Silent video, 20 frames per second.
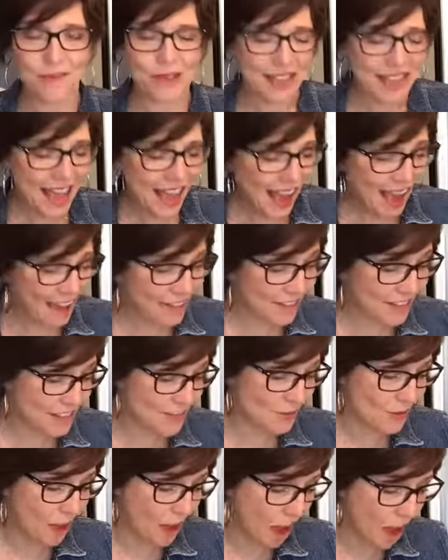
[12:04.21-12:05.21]
We have
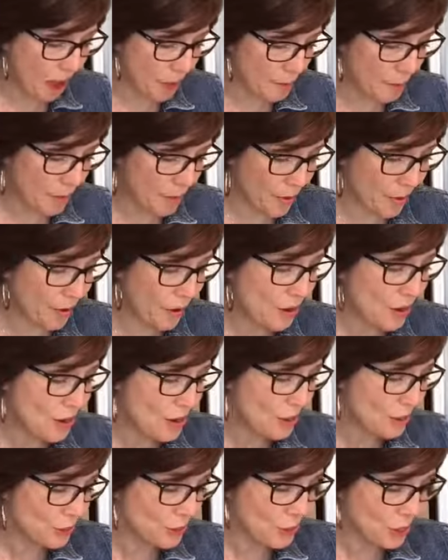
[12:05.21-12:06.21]
this
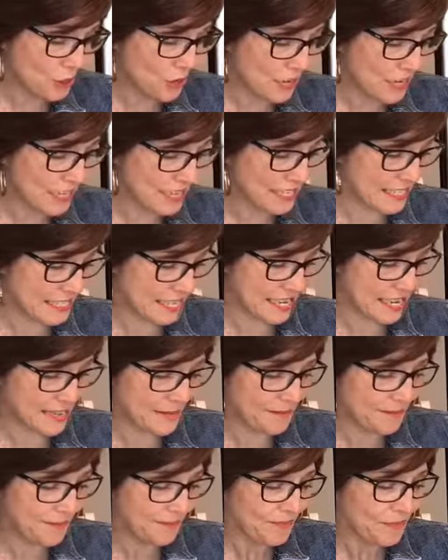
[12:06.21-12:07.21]

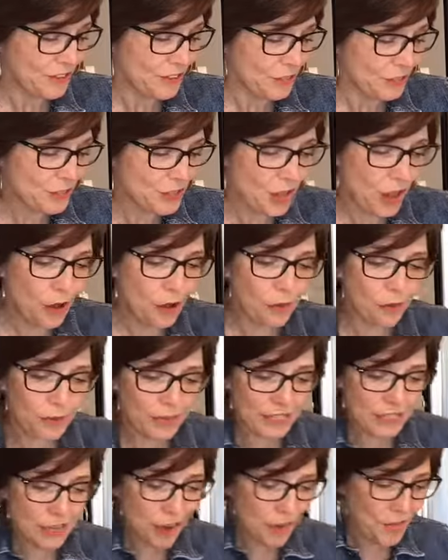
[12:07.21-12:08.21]
opportunity. So
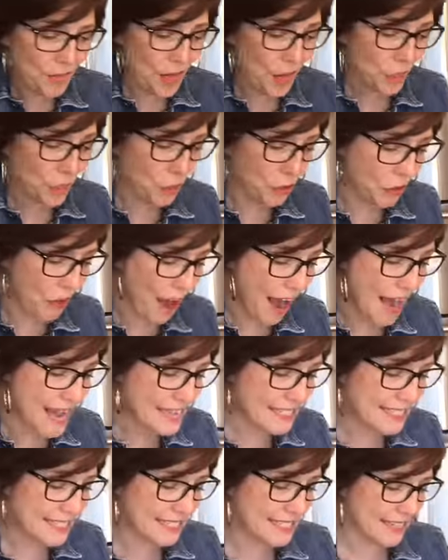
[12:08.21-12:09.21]
we know that
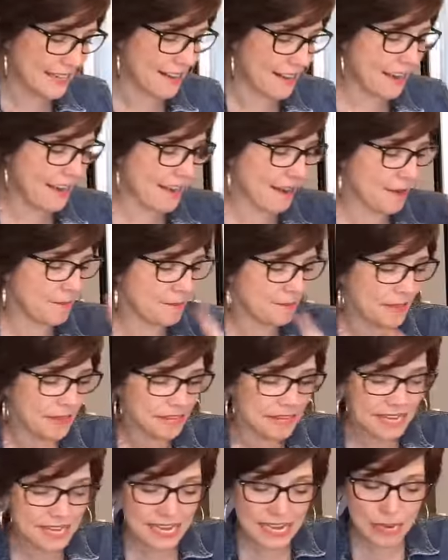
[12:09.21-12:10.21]
Christ, um,
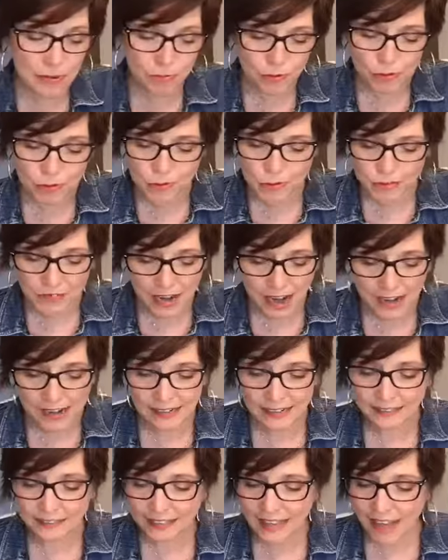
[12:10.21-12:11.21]
in Hebrews nine
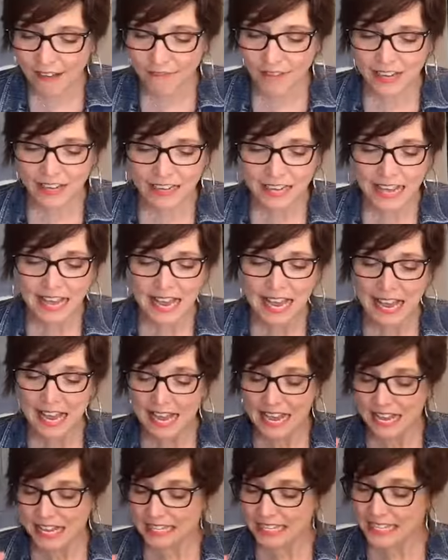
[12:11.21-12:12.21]
eleven,
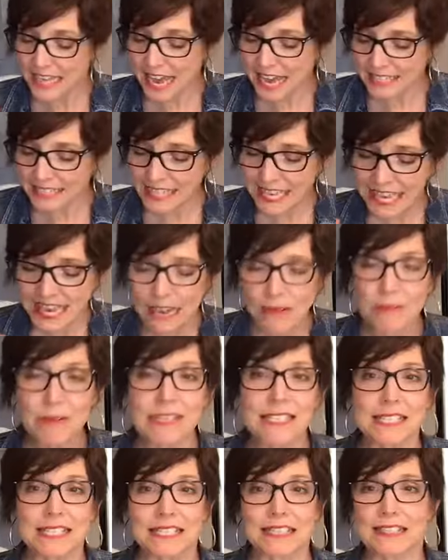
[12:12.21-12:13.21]
it says he
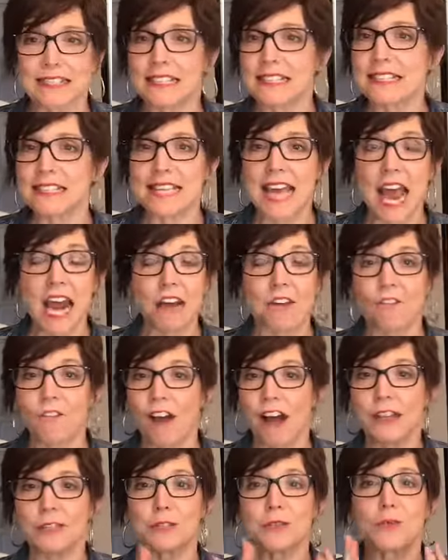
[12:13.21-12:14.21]
was
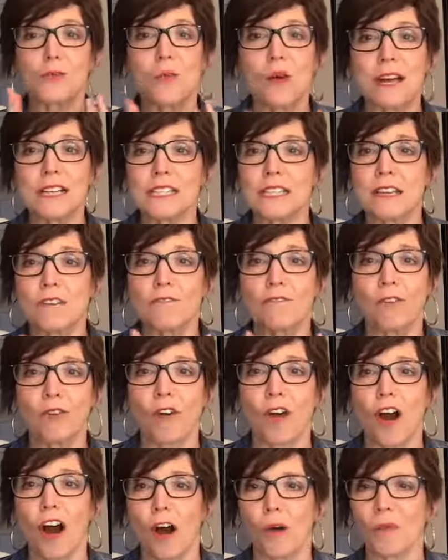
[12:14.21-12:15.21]
sacrificed once and for
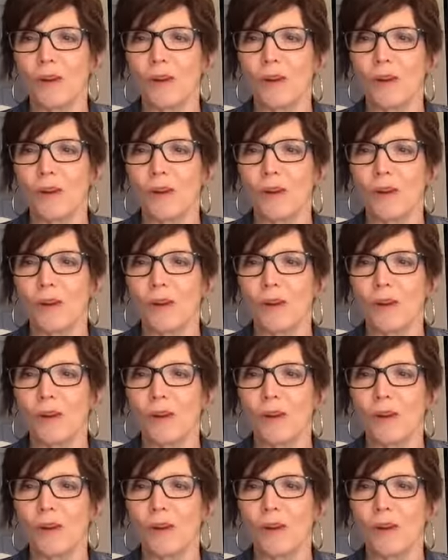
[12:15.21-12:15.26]
all.